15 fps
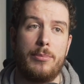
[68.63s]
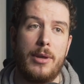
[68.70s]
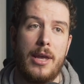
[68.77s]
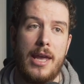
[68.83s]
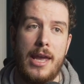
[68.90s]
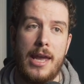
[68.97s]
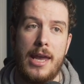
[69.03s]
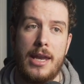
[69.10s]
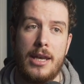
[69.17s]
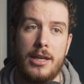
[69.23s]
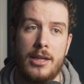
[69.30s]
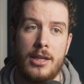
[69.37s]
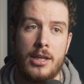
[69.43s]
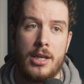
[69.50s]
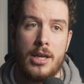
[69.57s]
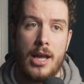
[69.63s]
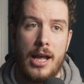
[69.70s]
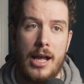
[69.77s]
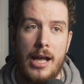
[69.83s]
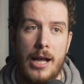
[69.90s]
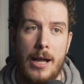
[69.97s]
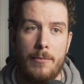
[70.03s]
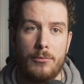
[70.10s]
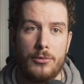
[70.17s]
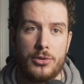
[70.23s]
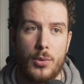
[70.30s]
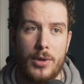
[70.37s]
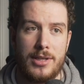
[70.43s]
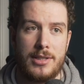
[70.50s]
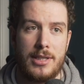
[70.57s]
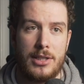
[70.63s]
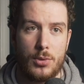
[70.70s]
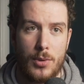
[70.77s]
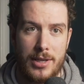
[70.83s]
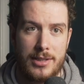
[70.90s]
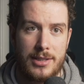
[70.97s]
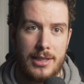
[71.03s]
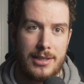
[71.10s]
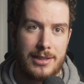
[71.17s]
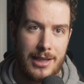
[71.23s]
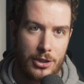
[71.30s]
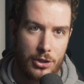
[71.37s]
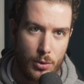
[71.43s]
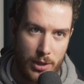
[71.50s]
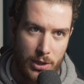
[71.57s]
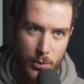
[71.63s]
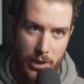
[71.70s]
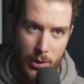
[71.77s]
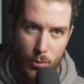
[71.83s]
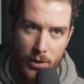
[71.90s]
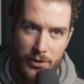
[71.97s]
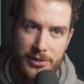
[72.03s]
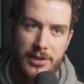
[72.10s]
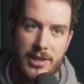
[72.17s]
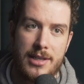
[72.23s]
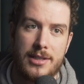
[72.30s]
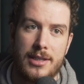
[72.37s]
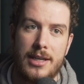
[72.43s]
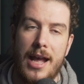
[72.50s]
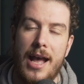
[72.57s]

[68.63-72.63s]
in 2020/2021 season,